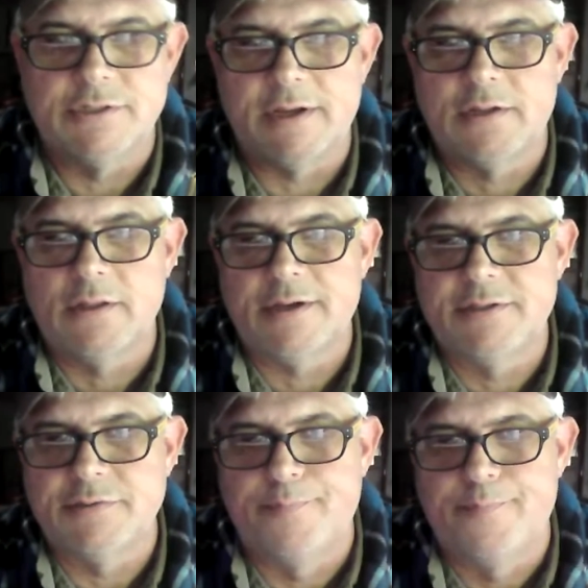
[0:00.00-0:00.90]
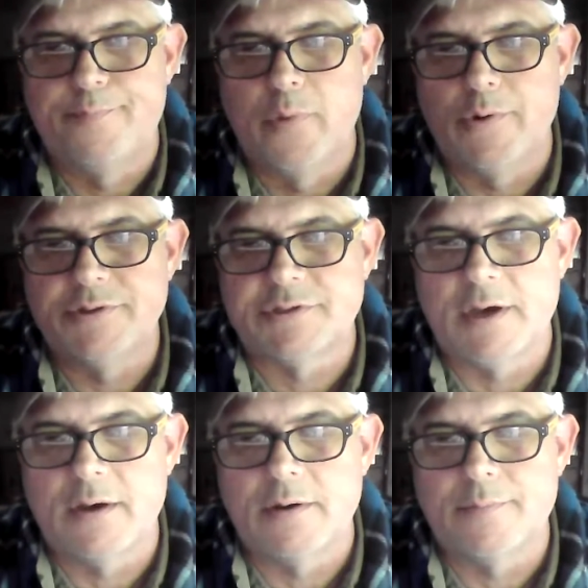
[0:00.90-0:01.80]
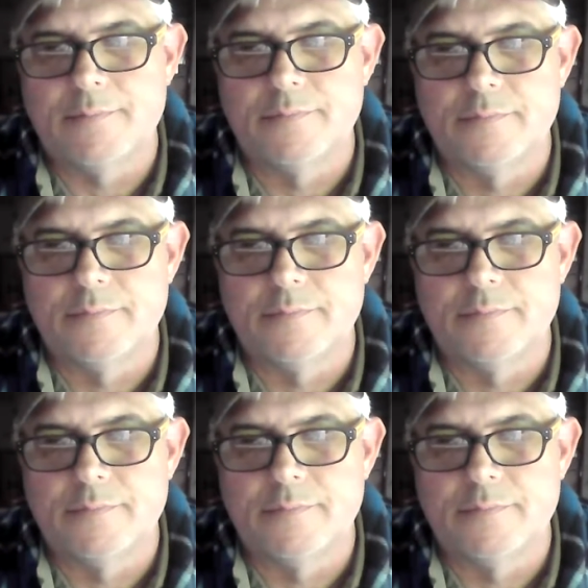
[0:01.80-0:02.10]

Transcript: I collect Boy Scout.